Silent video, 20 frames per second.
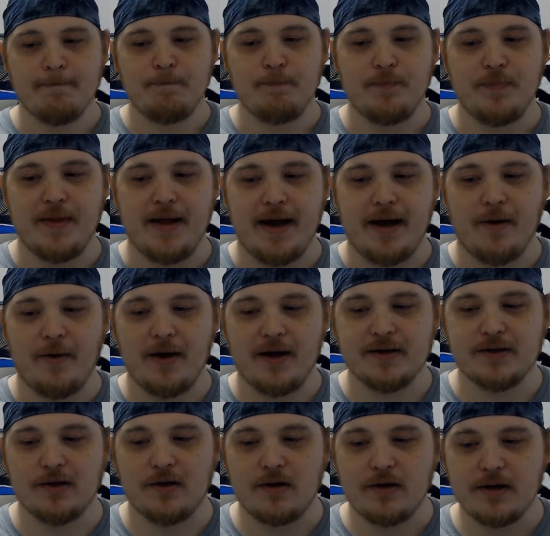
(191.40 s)
Now,
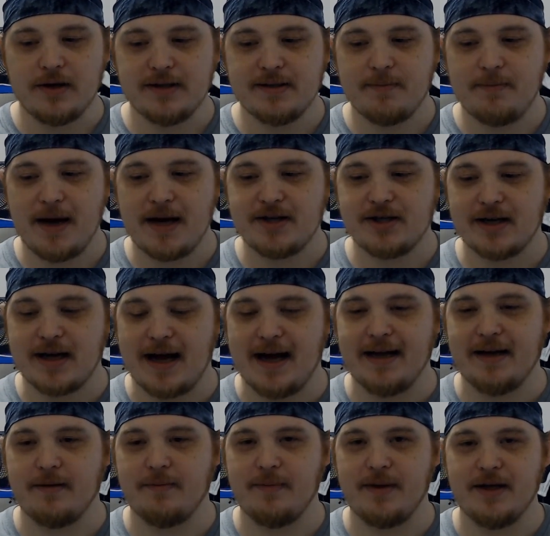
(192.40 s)
as long as a magic
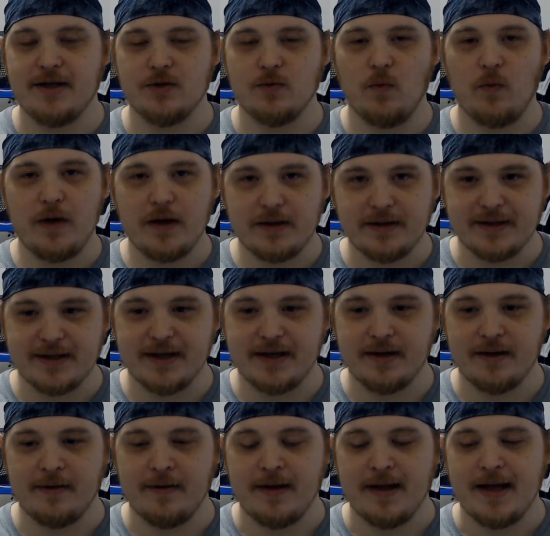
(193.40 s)
item is
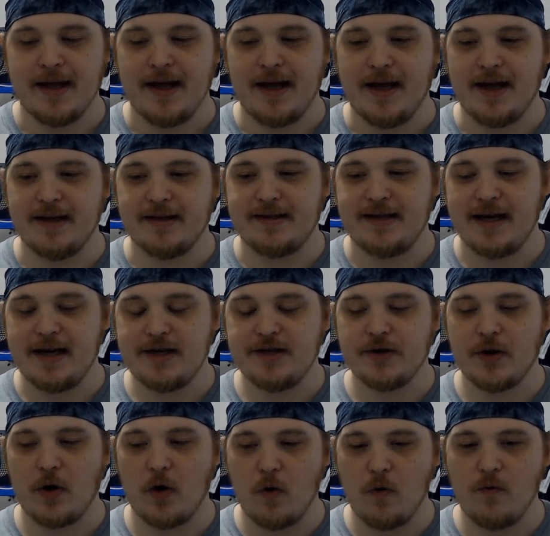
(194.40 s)
wielded, it takes
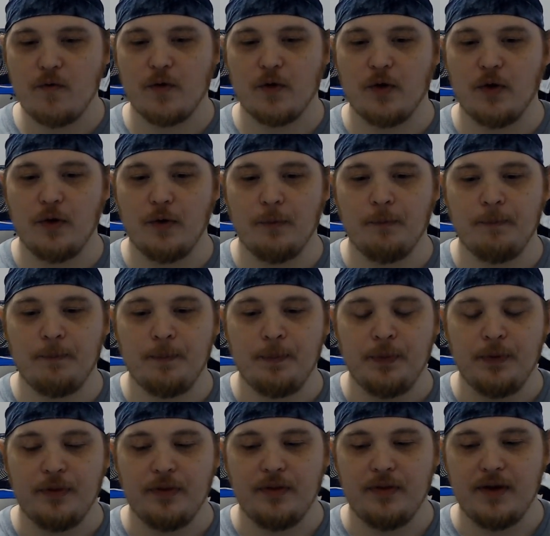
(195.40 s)
over
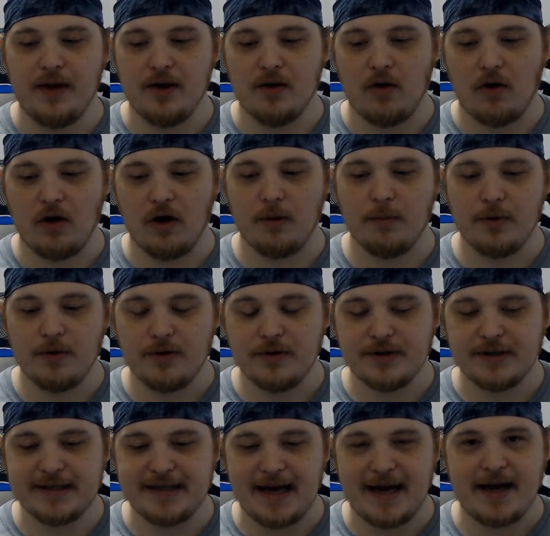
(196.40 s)
the armor
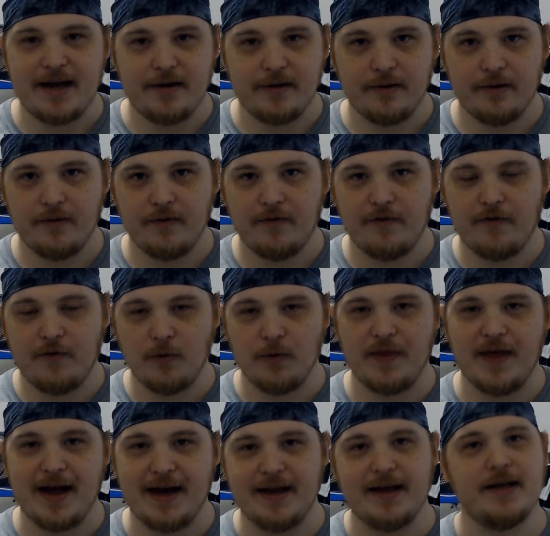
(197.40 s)
stat for
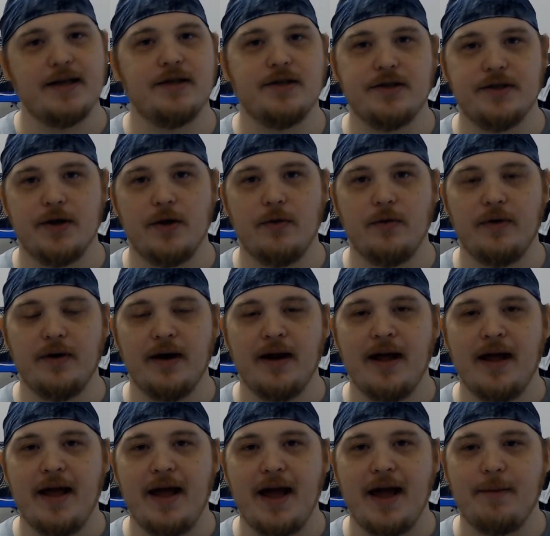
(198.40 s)
that hit zone
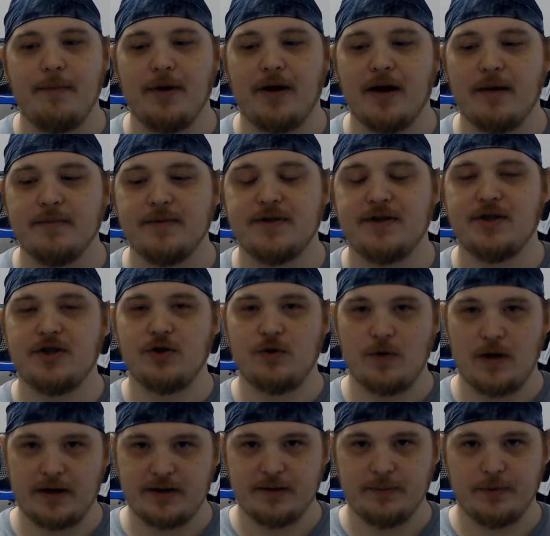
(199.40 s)
and becomes
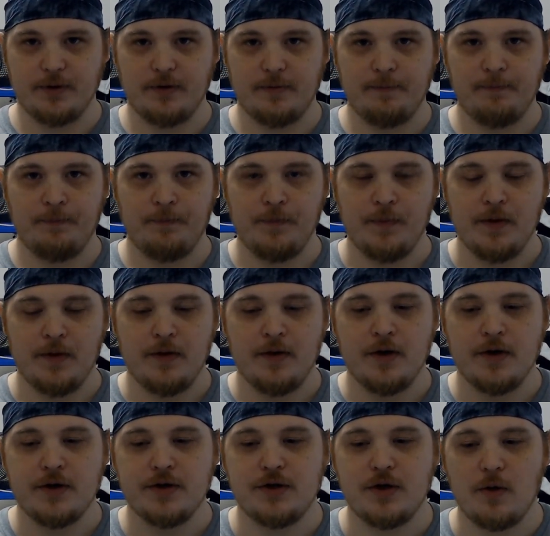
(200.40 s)
destructible.
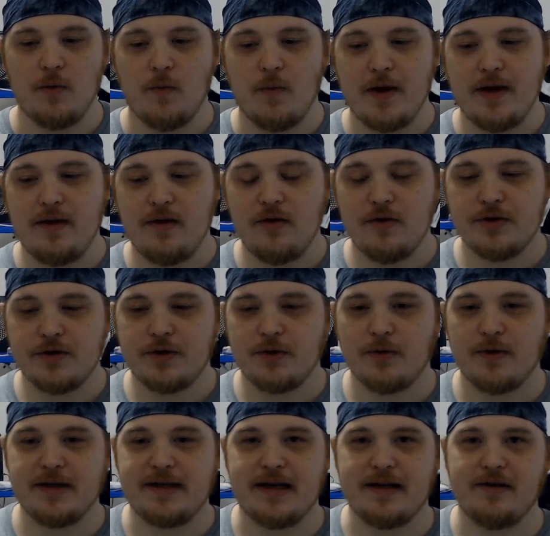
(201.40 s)
So when your
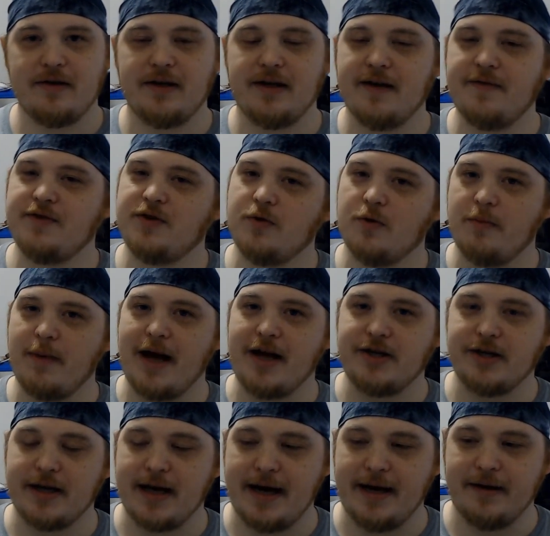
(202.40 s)
storyteller gives you a
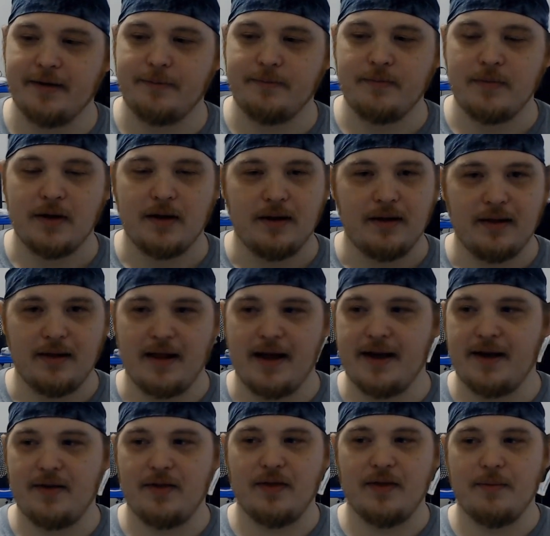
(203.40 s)
magic item,
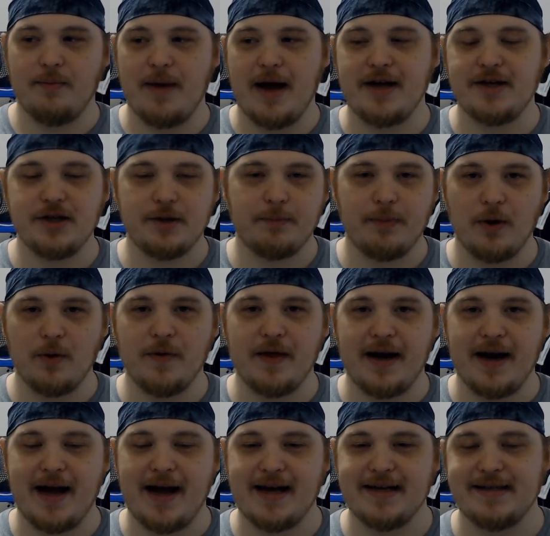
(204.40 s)
like the magic bow
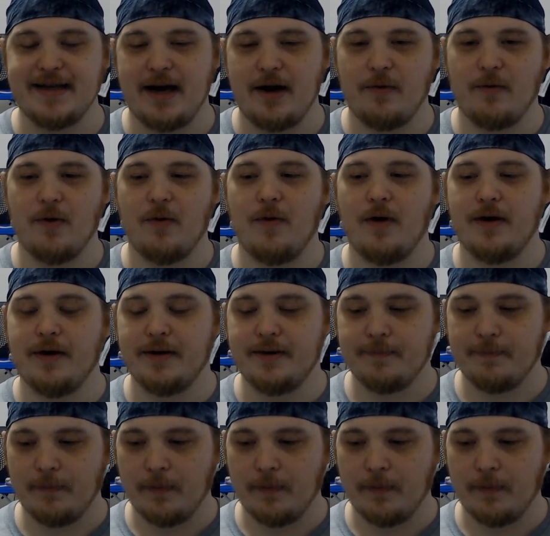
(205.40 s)
that has arrow on it,